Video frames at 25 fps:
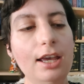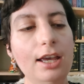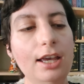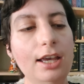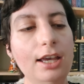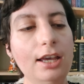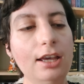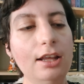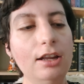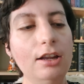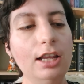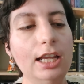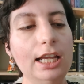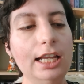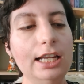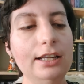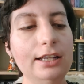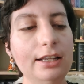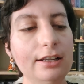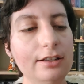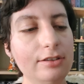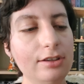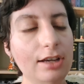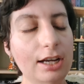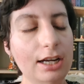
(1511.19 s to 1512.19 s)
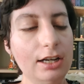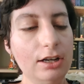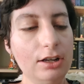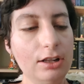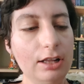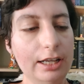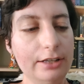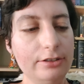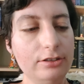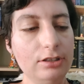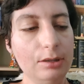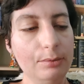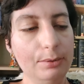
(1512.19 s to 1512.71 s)
And in the entire
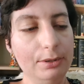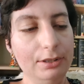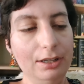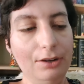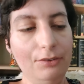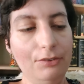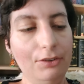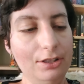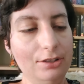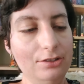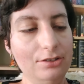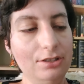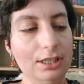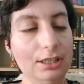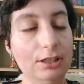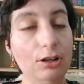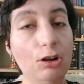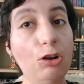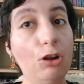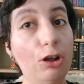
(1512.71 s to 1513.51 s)
collection, I will definitely say The